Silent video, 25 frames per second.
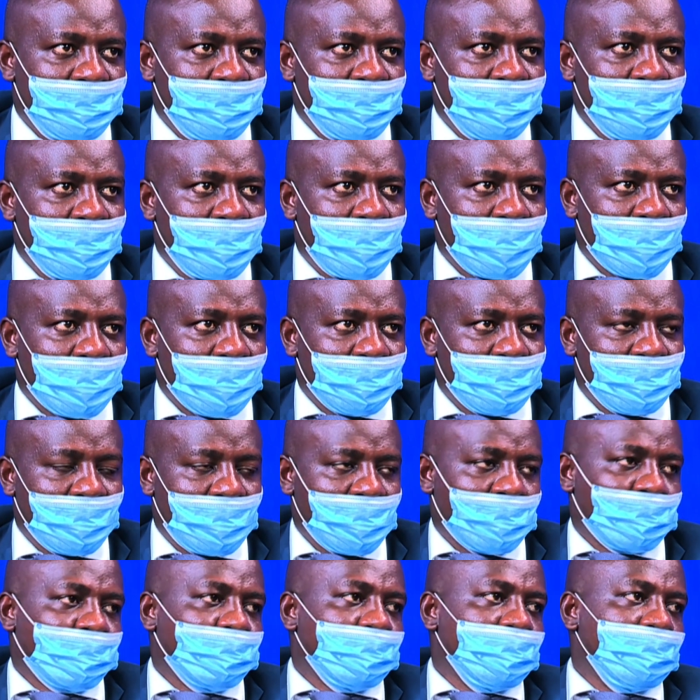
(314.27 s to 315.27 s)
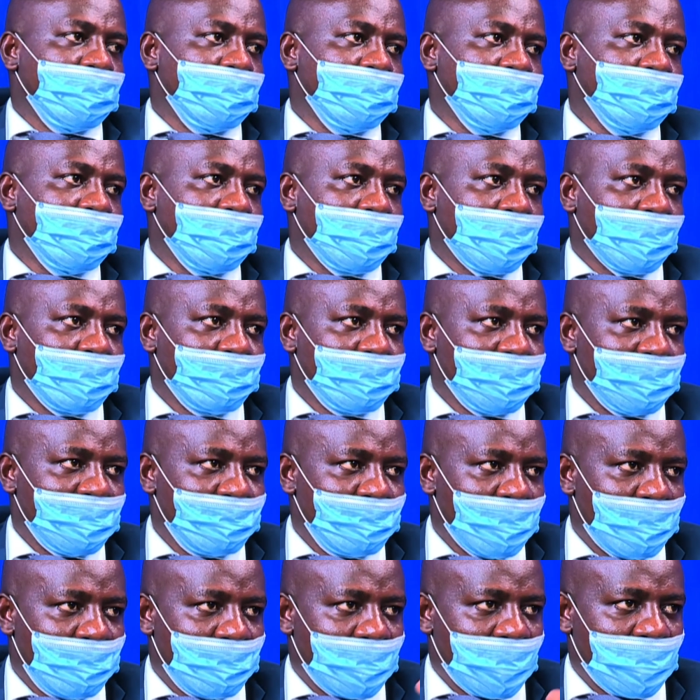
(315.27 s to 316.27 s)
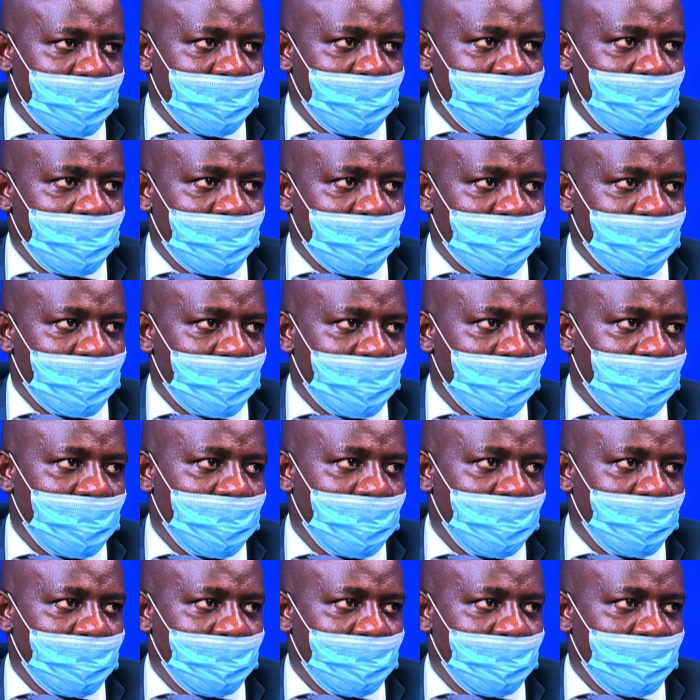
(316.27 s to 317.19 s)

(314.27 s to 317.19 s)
Thika Road, around Zimmerman area,